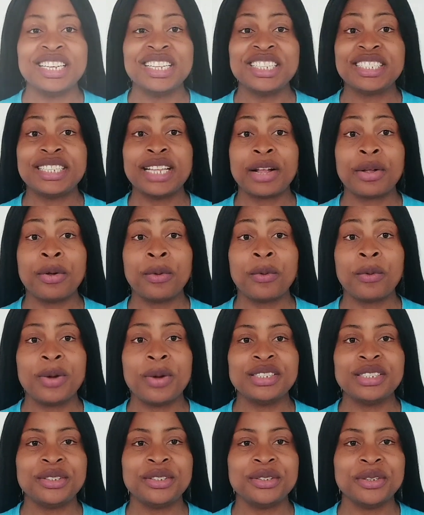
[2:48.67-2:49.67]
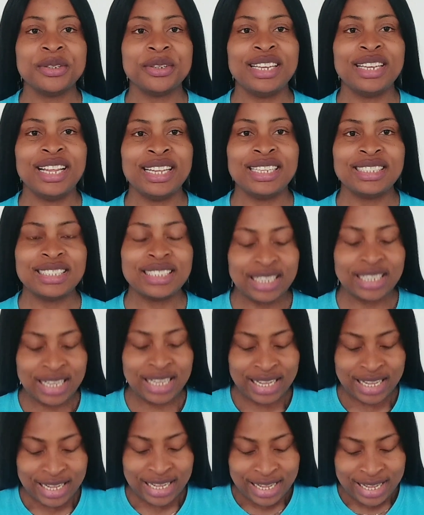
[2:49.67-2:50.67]
second question is,
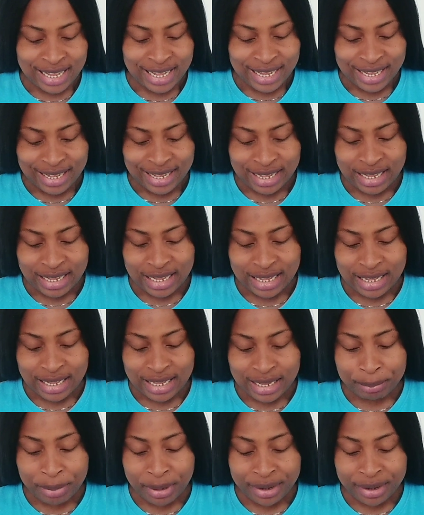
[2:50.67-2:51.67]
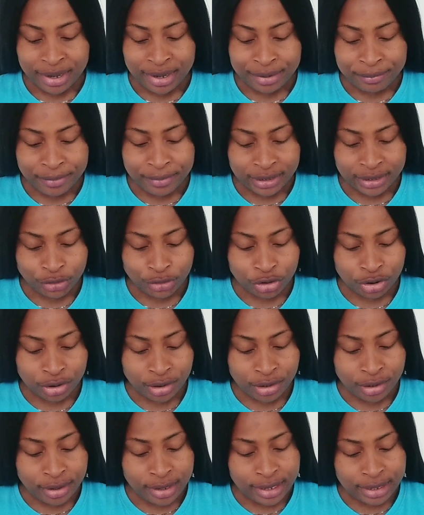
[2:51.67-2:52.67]
peradventure
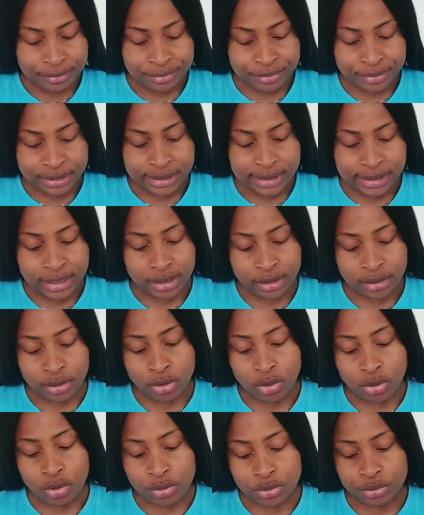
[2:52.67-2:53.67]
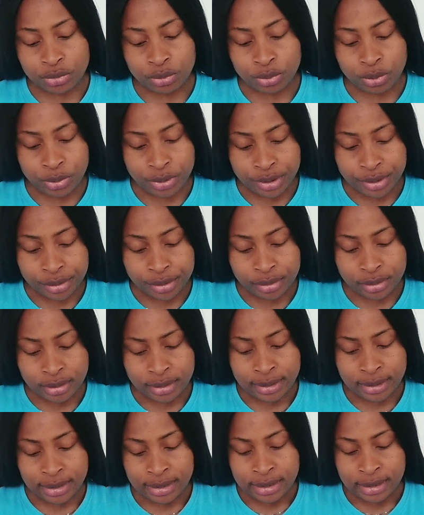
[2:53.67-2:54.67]
everything goes well,
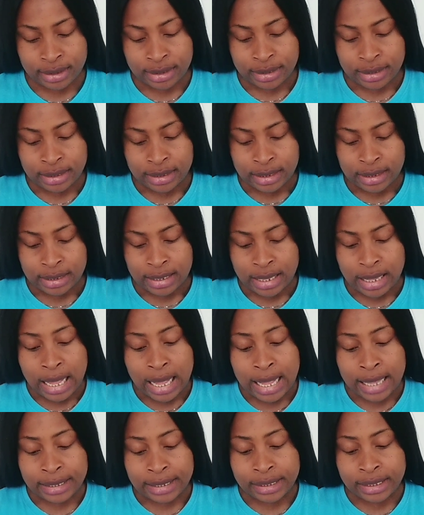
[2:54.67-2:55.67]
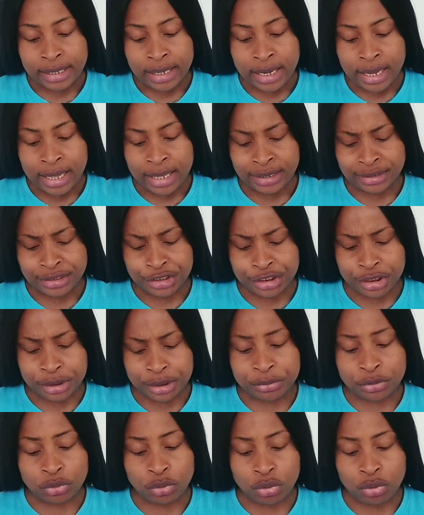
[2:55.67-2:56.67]
are there cheap
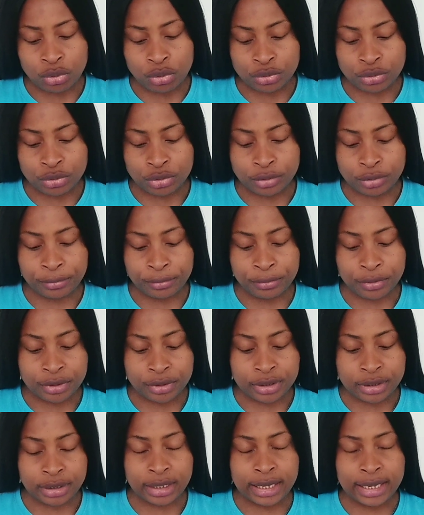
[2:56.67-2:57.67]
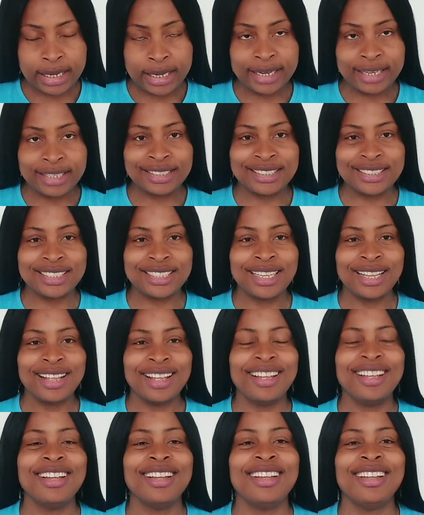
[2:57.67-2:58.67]
schools for the kids?
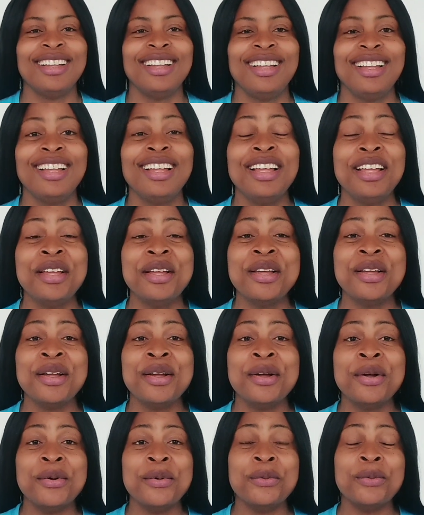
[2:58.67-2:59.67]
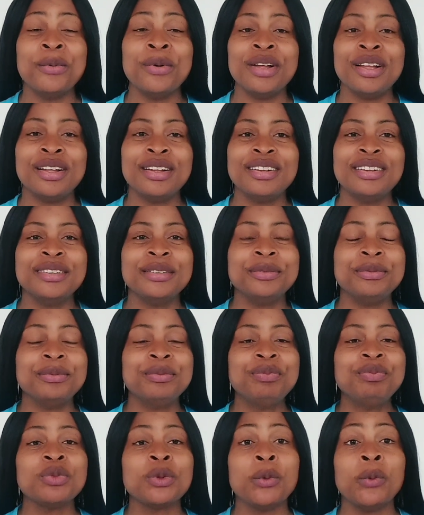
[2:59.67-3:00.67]
Well,
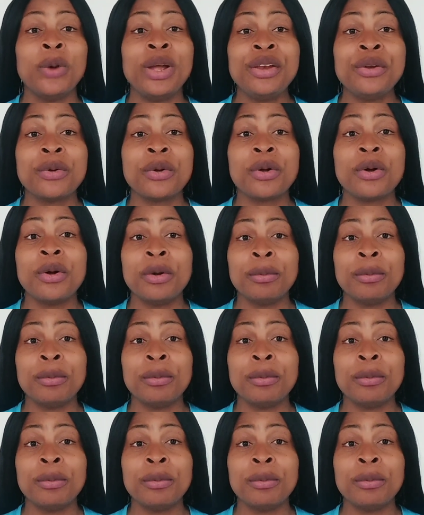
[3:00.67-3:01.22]
when you come